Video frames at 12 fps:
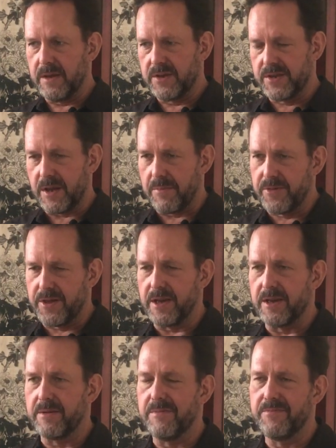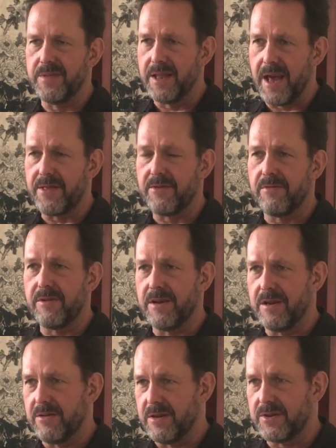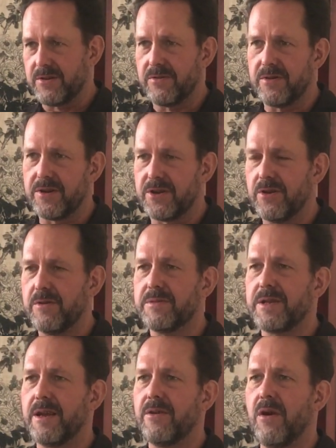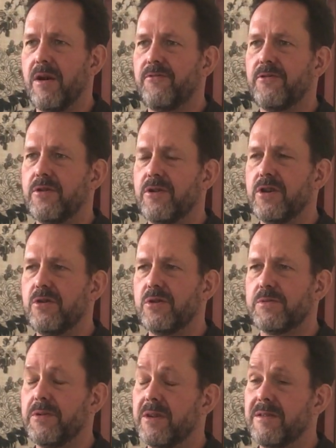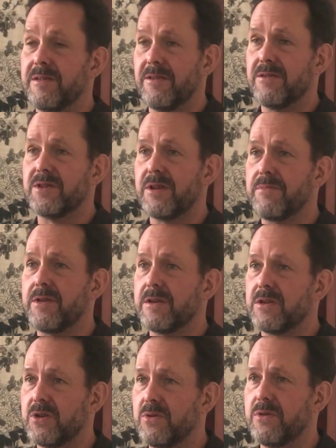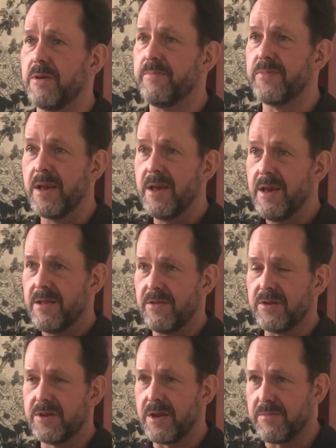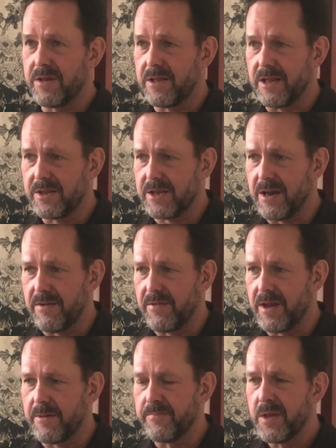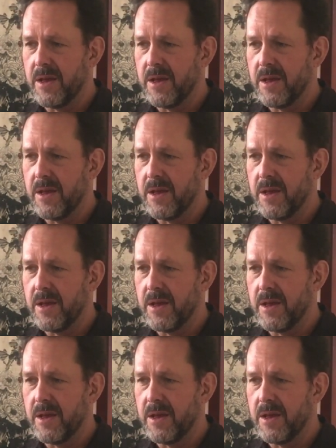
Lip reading: something leathery. These are the terms that often are used, but there's something to them. There's something that's kind of like,